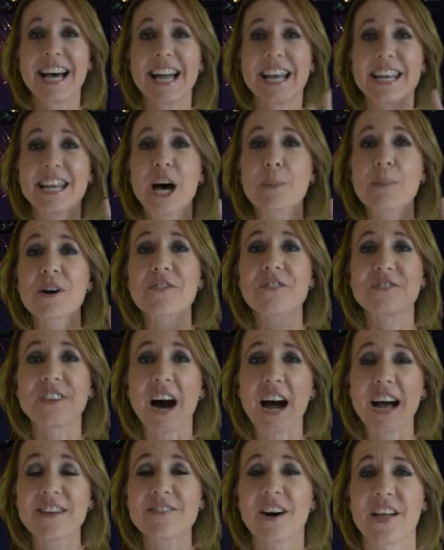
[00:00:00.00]
Number
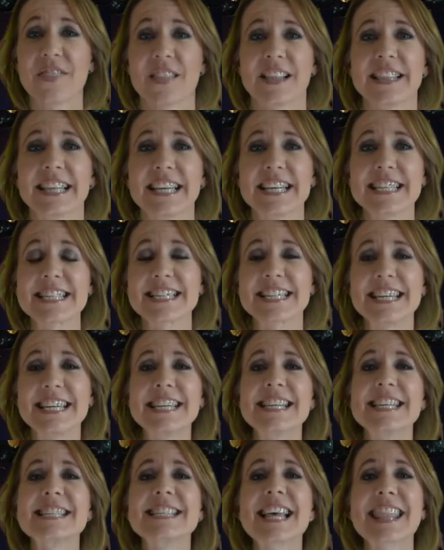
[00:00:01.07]
five on the list
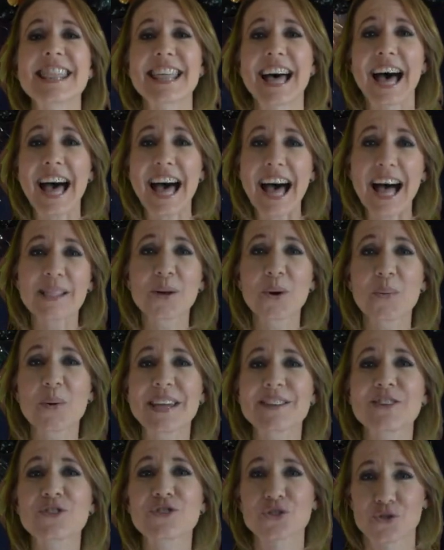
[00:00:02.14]
is the
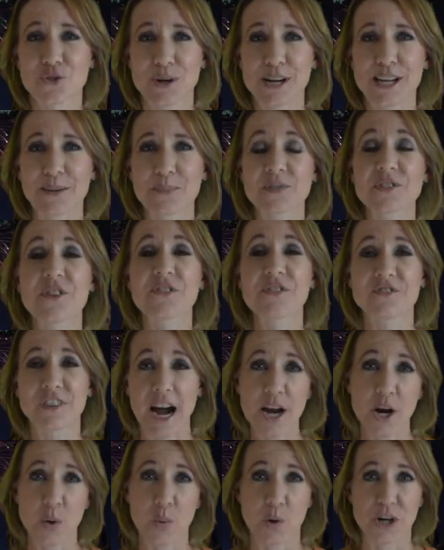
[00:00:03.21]
Halloween Screams
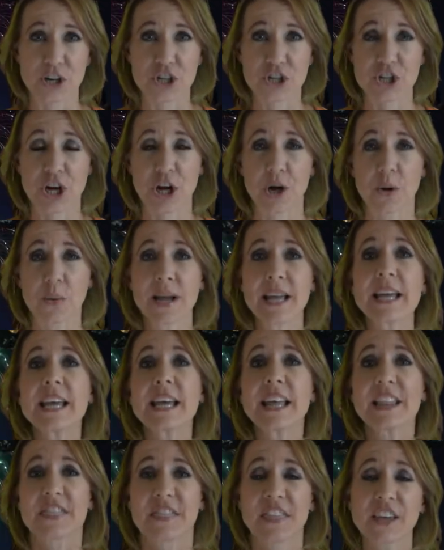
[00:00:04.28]
Fireworks Show.
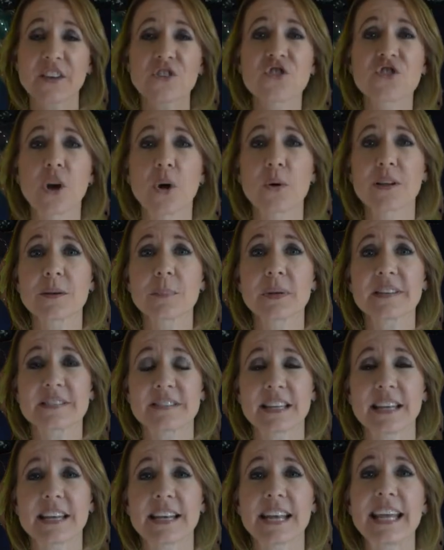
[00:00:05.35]
This show can be
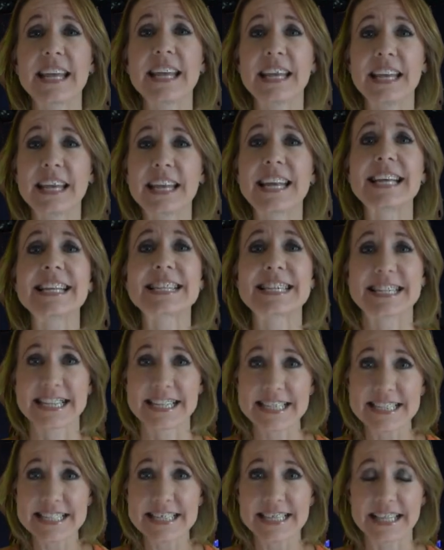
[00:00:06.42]
seen in
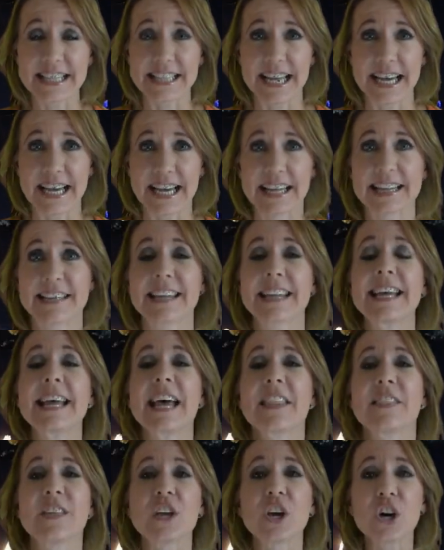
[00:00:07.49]
Disneyland.
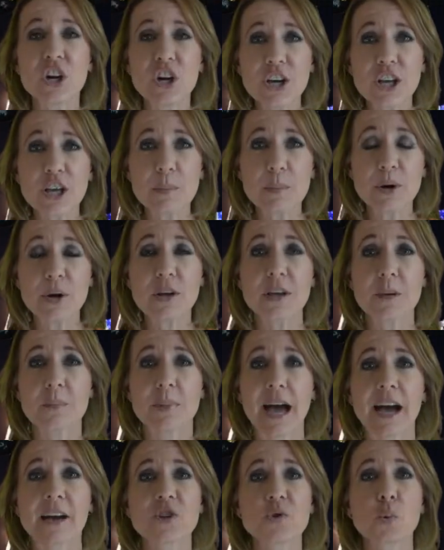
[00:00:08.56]
The Oogie Boogie
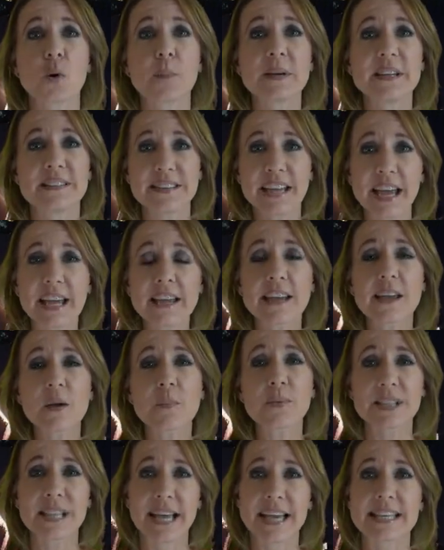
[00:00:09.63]
Bash will be taking
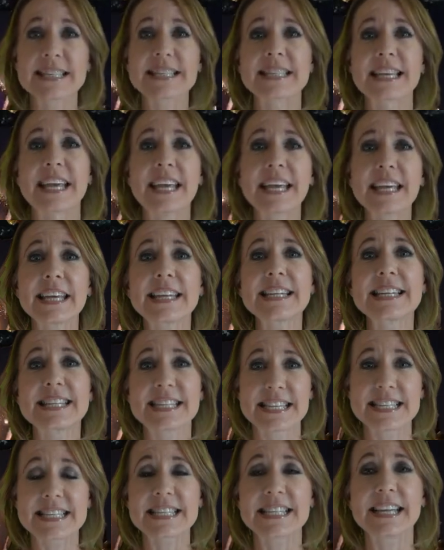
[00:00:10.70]
place in
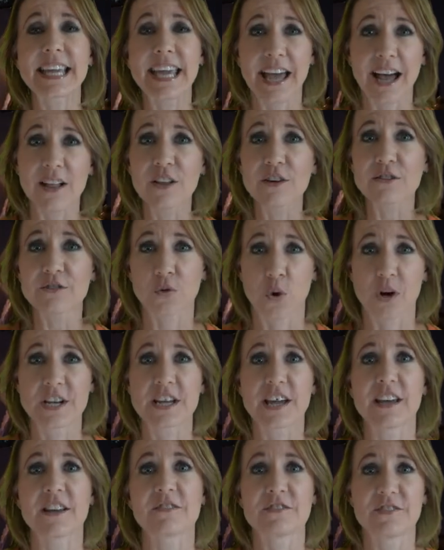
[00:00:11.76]
Disney
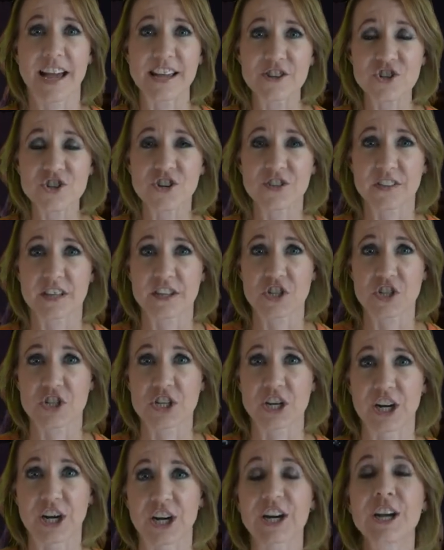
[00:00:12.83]
California Adventure this
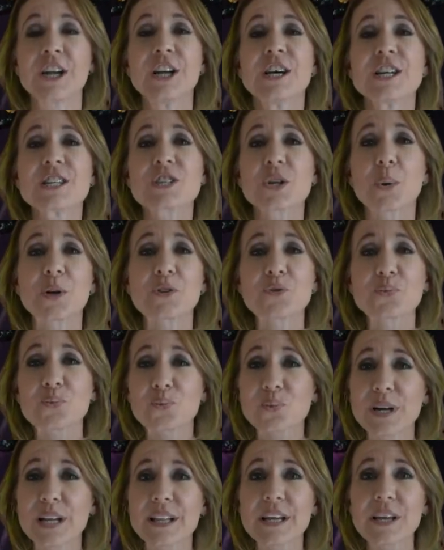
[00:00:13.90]
year, so it's
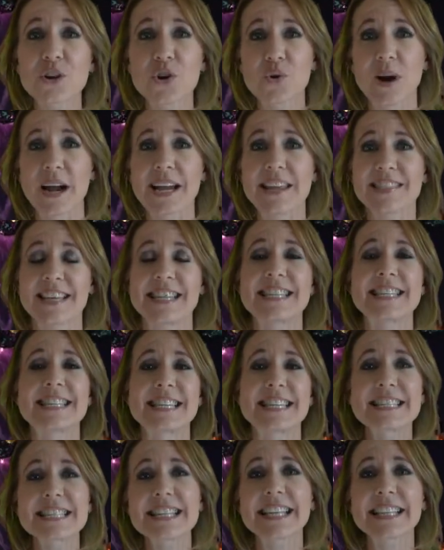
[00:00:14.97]
really great that
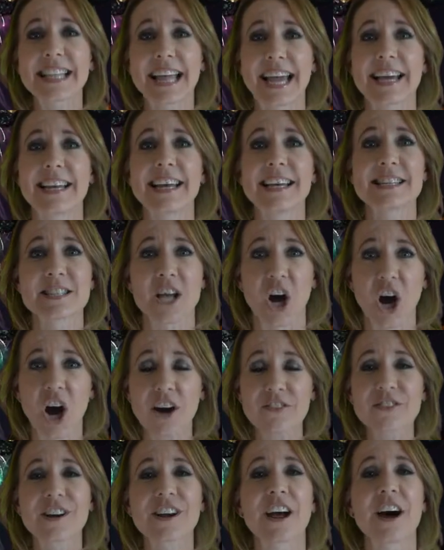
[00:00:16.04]
Disneyland has
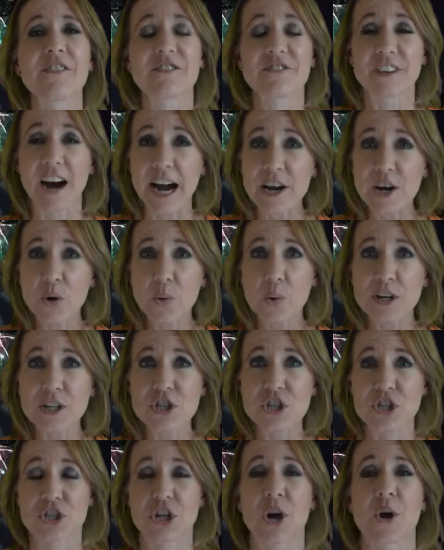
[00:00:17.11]
offered a
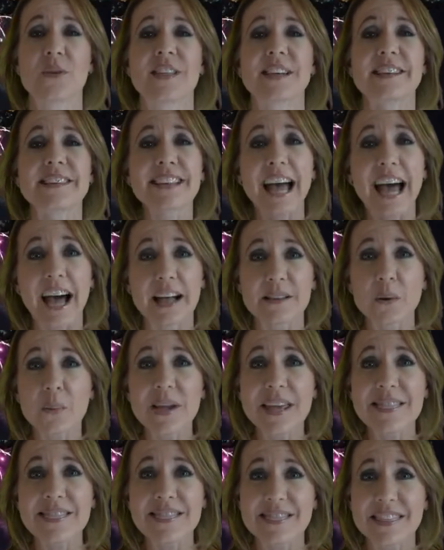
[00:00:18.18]
fireworks show that is
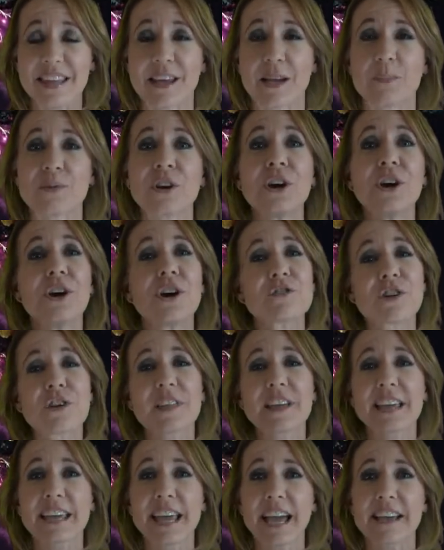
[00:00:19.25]
Halloween themed for
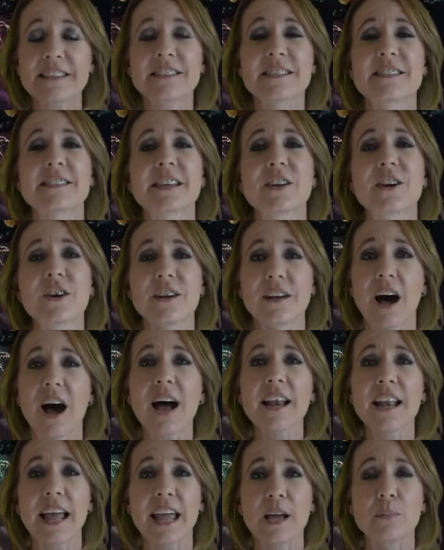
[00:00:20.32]
the guests that are
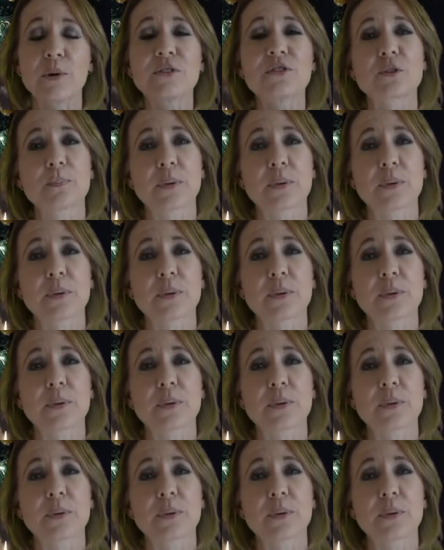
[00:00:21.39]
not able to